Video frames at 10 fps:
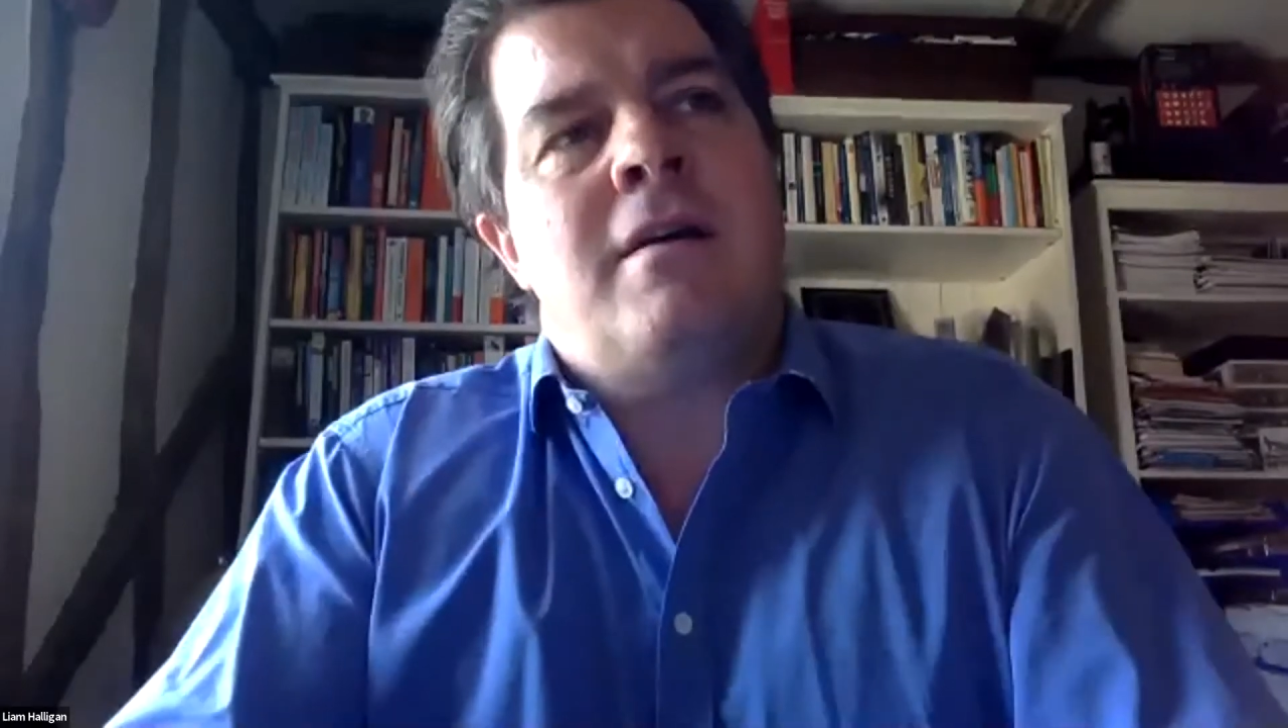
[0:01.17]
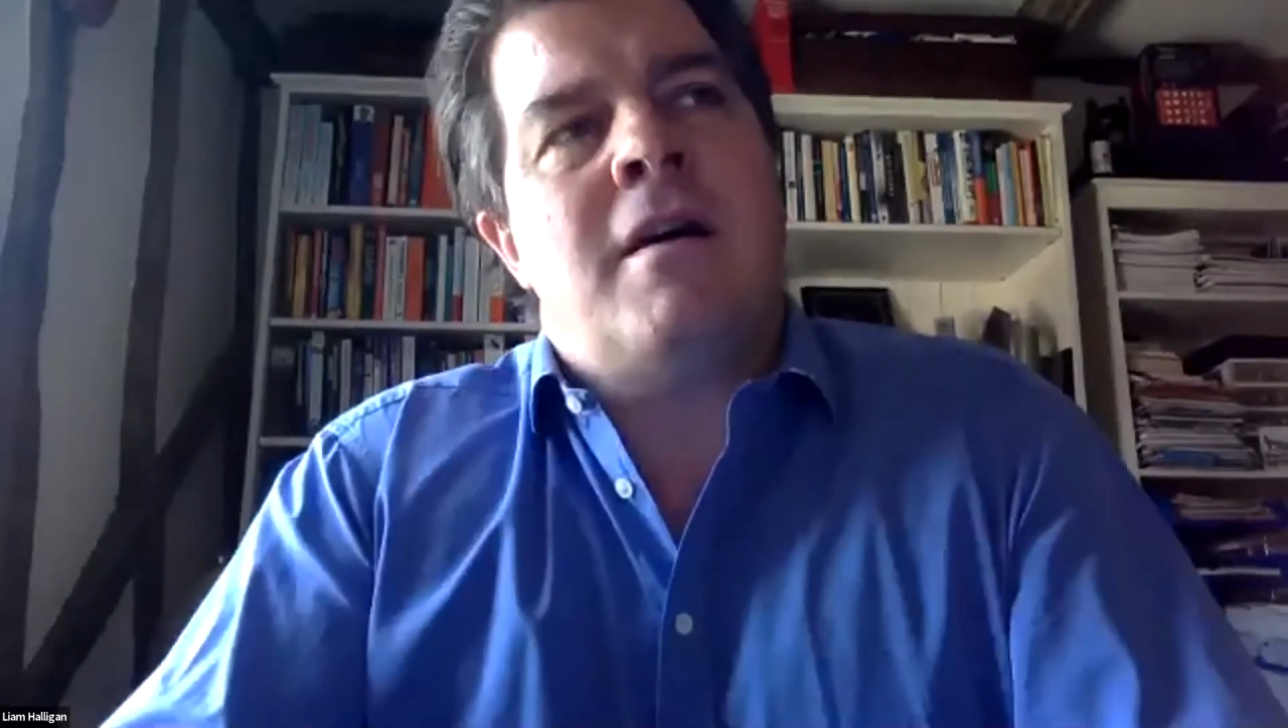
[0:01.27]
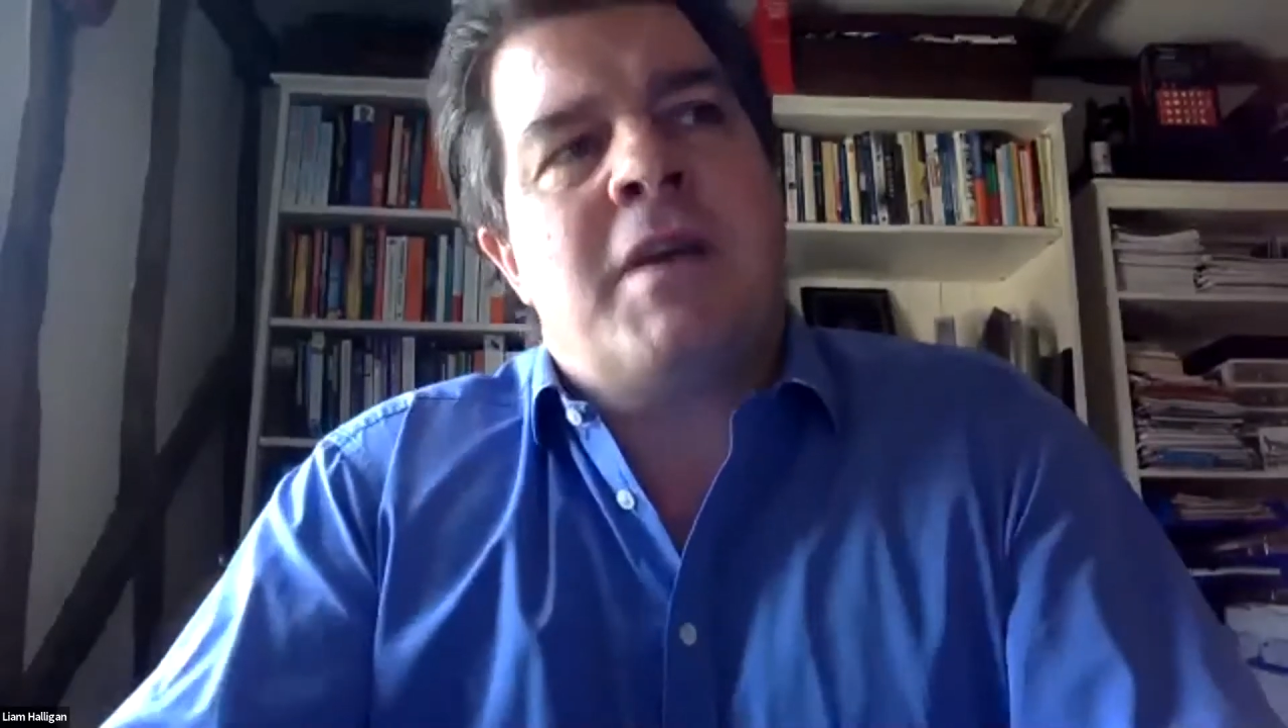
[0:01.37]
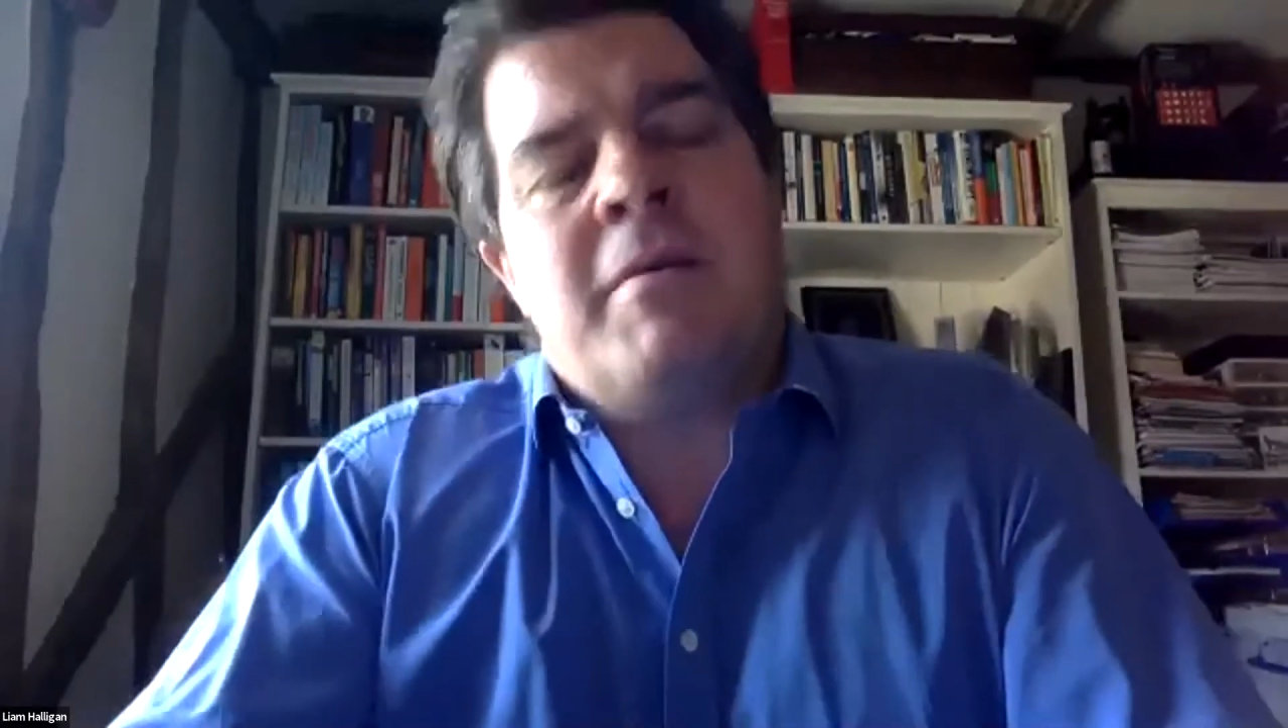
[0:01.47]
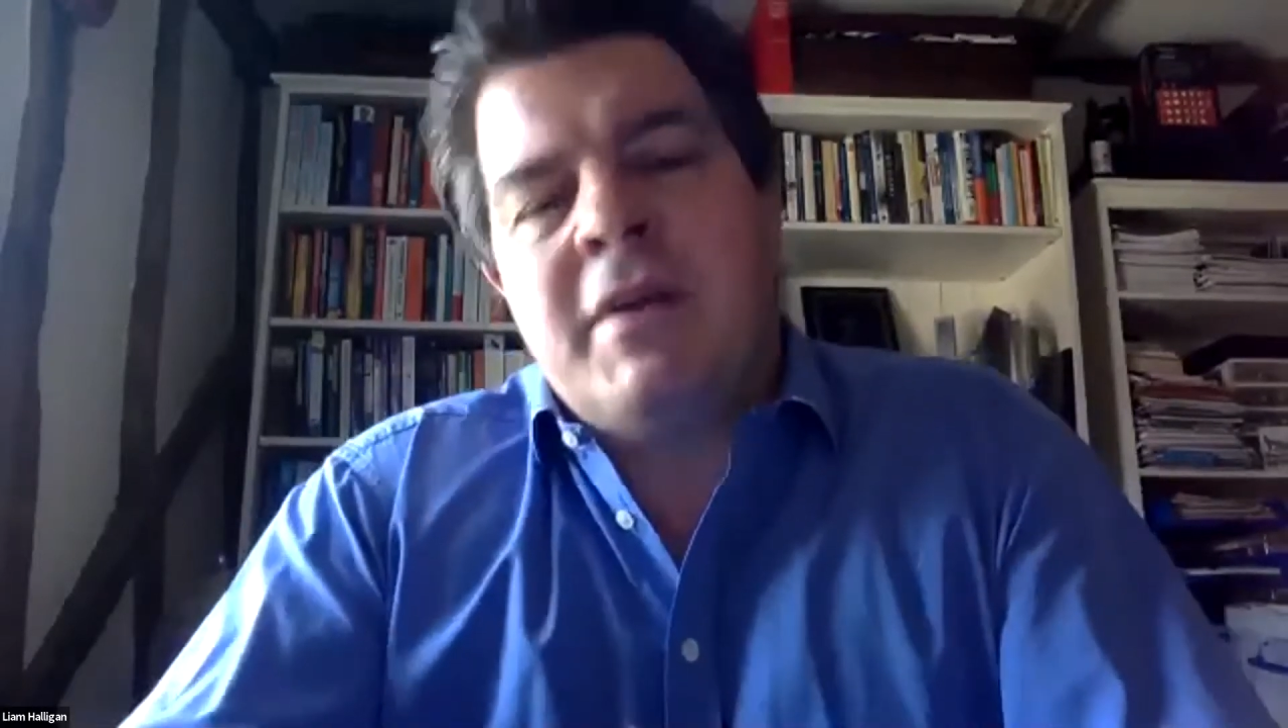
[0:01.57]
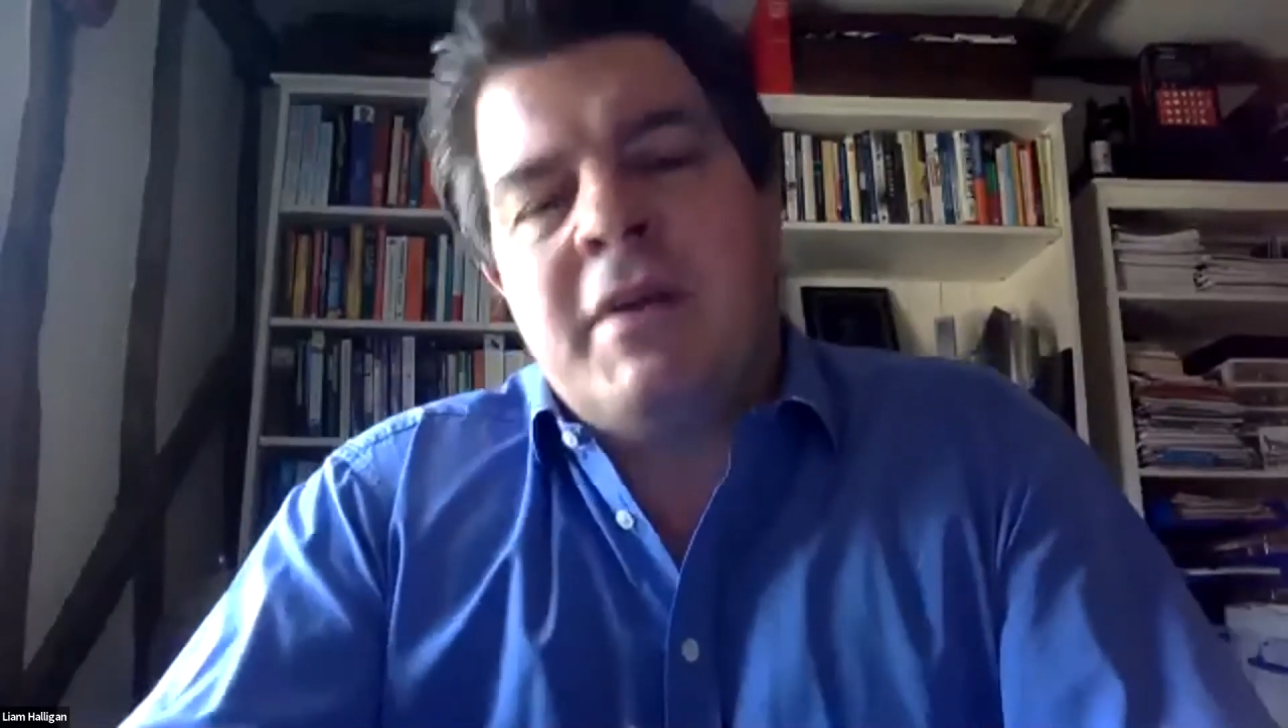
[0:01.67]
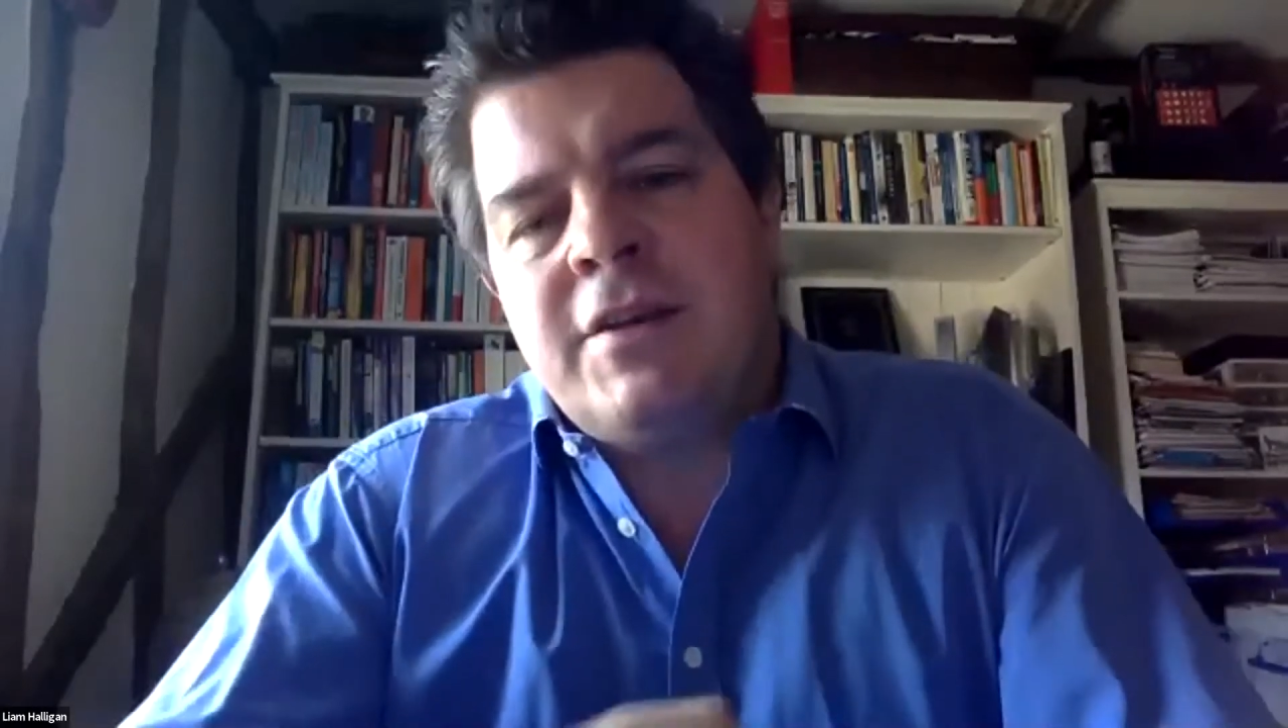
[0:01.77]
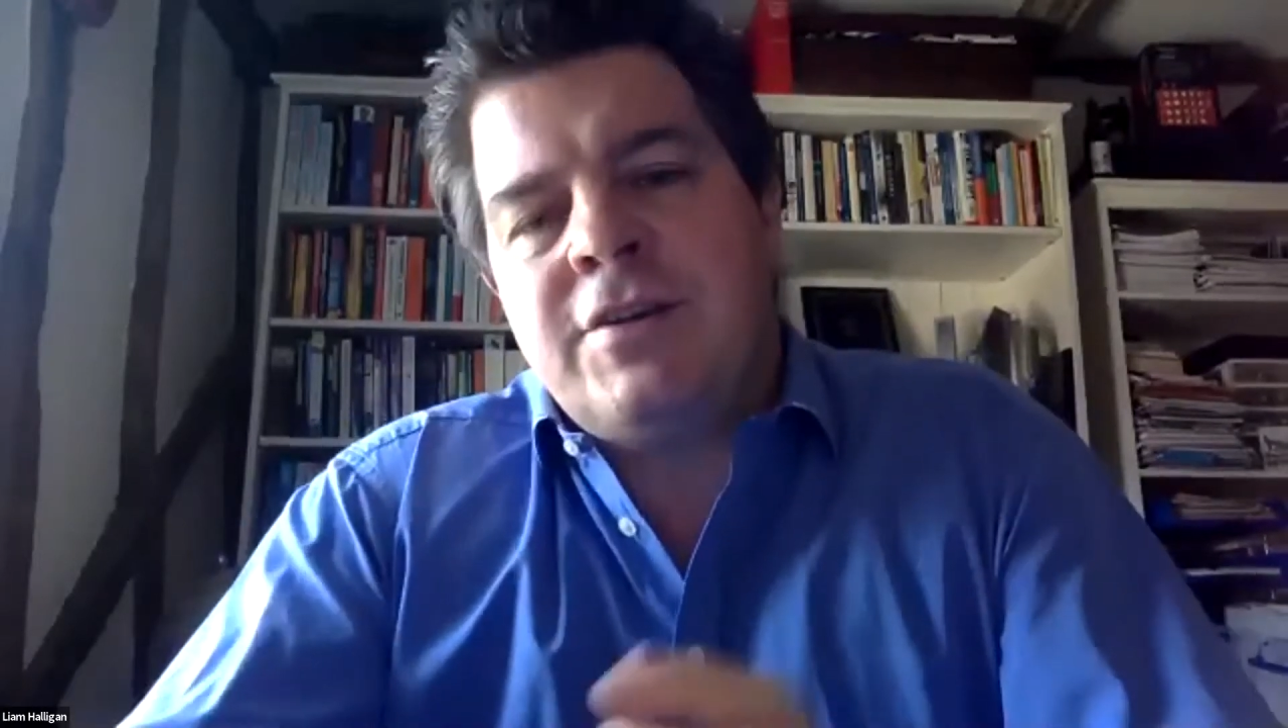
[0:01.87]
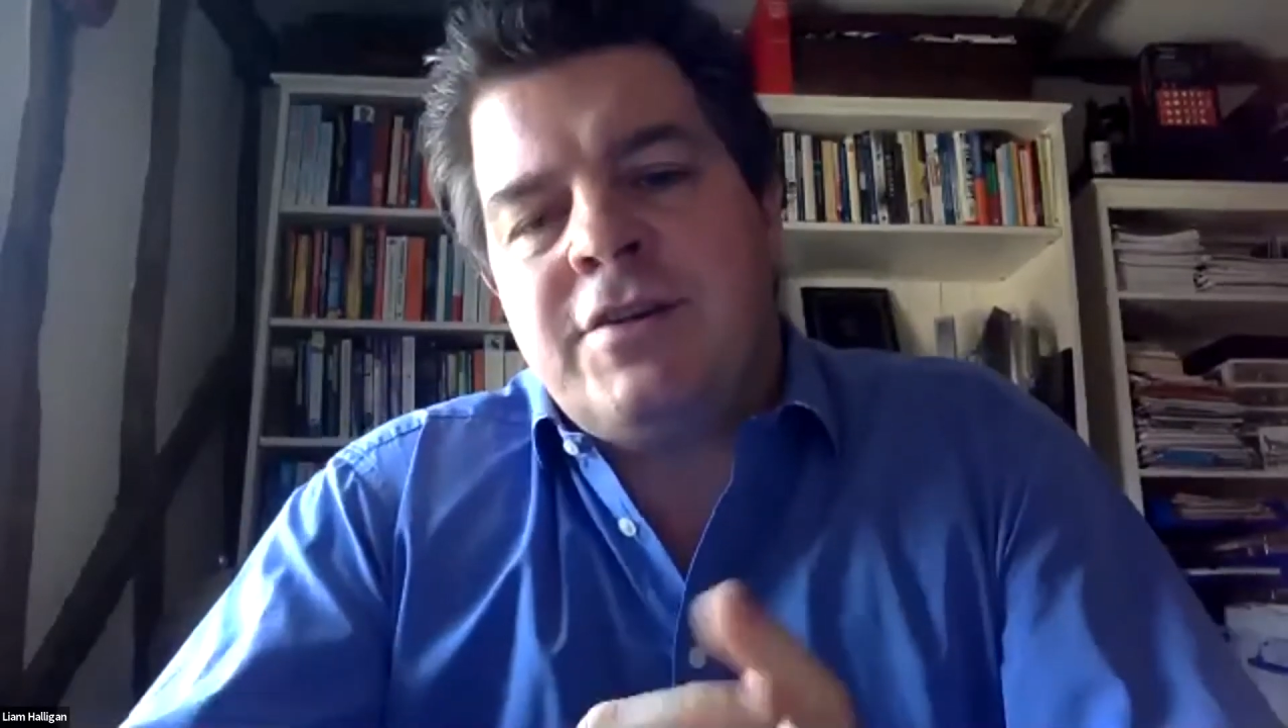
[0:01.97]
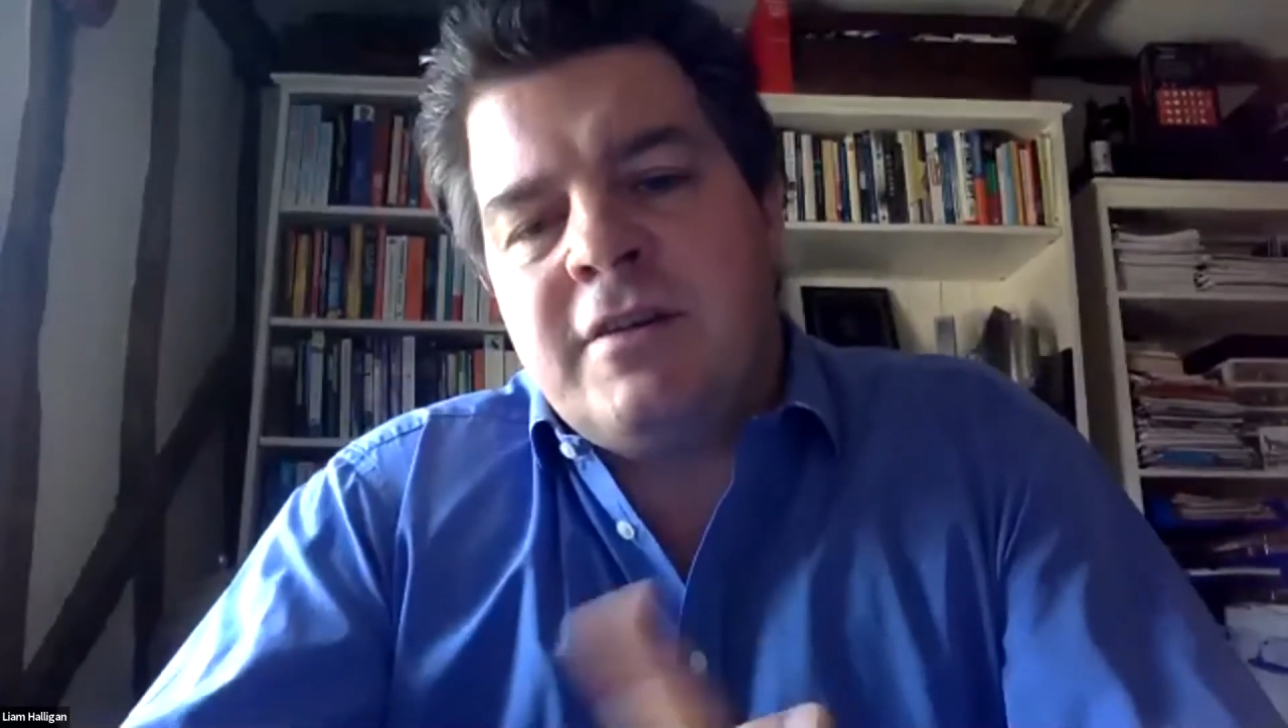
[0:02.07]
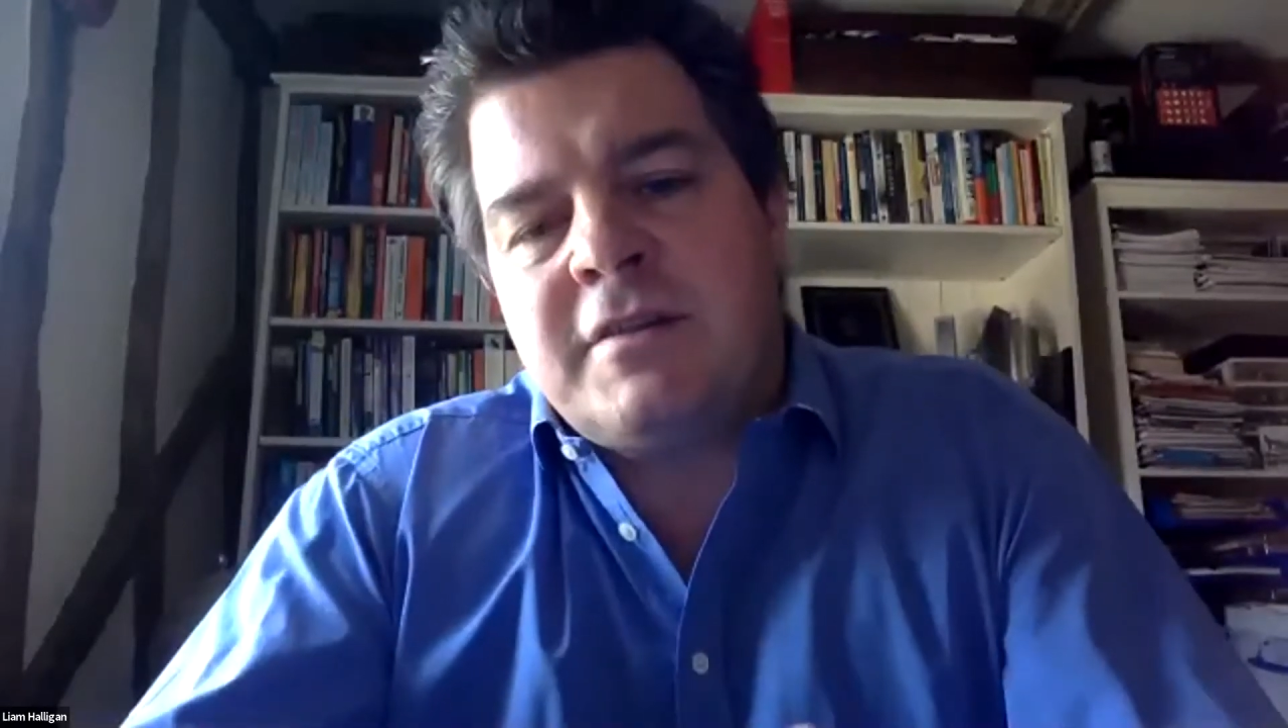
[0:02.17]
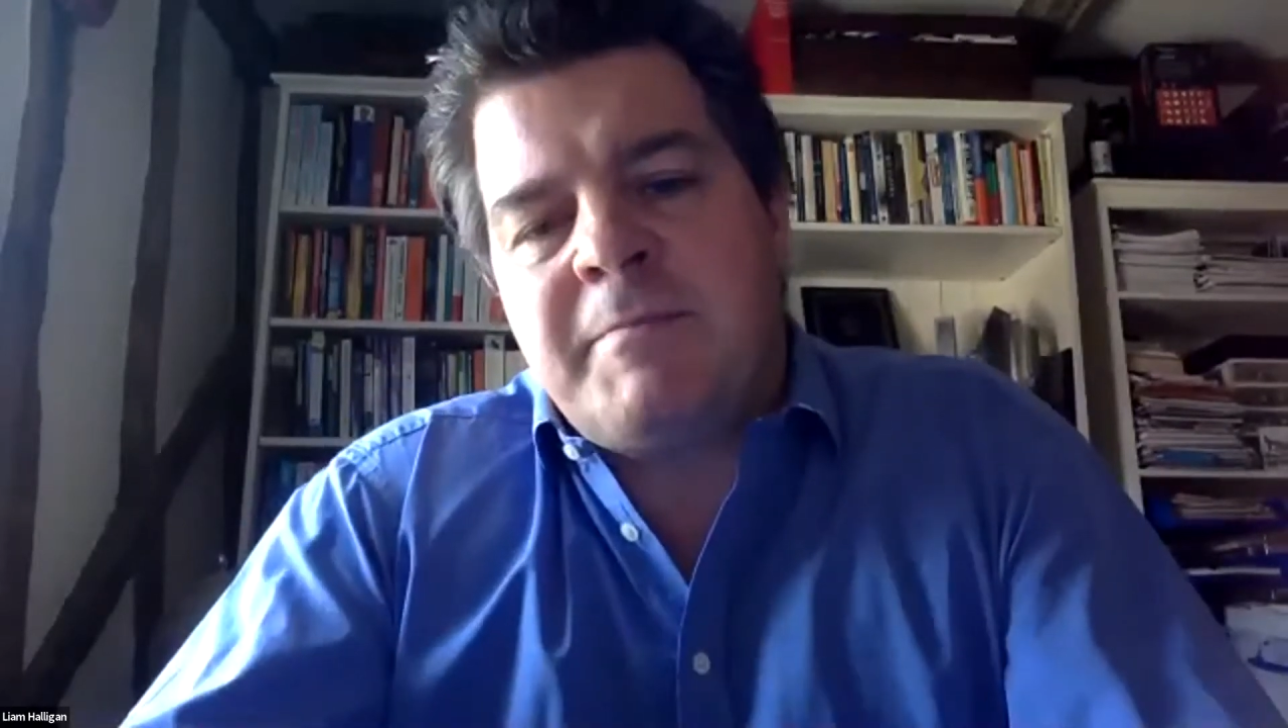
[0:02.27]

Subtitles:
upcoming edition of The